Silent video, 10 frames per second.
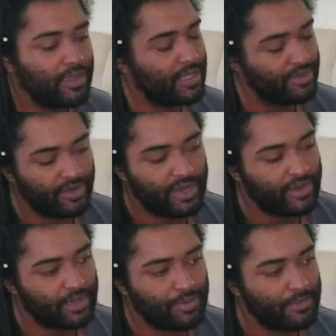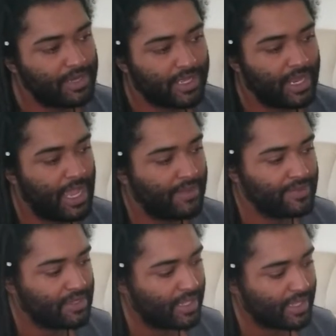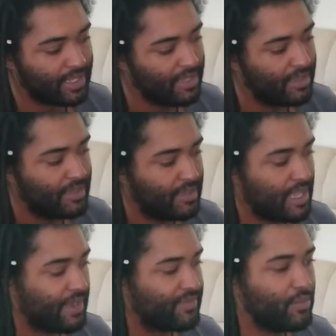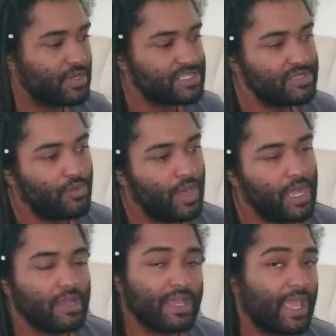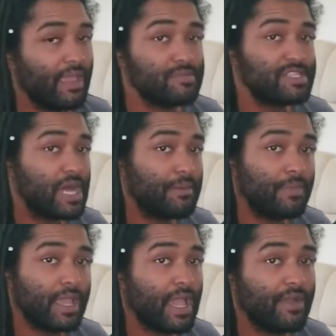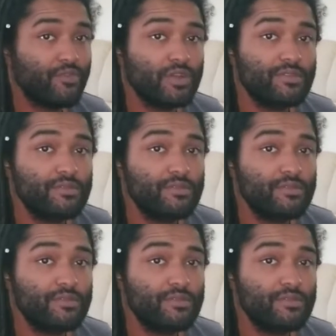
in your area, you're probably not going to have it. Like every once in a while, a GameStop might have one.